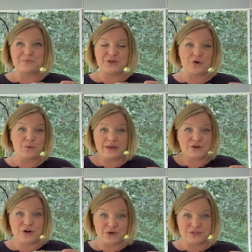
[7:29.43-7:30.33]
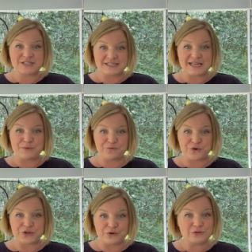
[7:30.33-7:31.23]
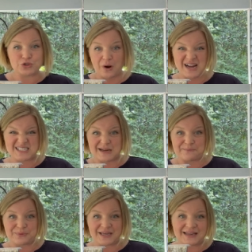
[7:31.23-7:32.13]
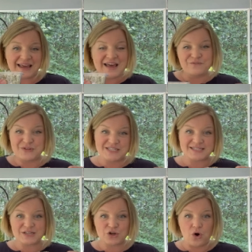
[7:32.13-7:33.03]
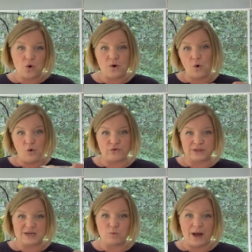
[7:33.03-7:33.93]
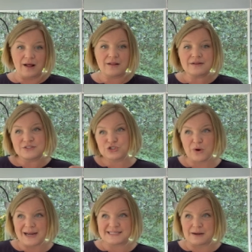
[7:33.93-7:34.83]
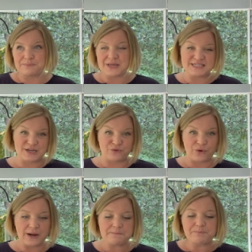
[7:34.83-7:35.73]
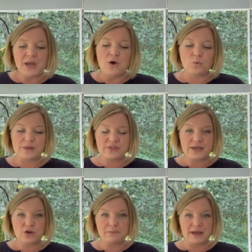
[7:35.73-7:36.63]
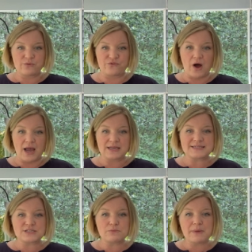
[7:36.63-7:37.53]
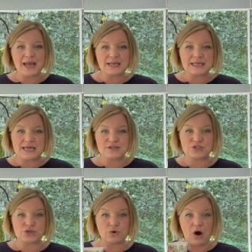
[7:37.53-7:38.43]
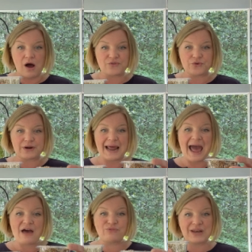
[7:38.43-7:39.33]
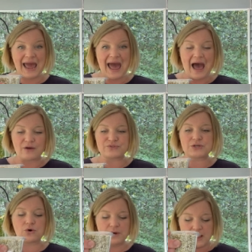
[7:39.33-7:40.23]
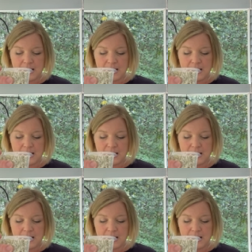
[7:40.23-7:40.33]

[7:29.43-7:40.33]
you know, we encourage the same for you. Try something. If it doesn't go overly well, try something different. One thing you might find is you might need to offer it half and half. So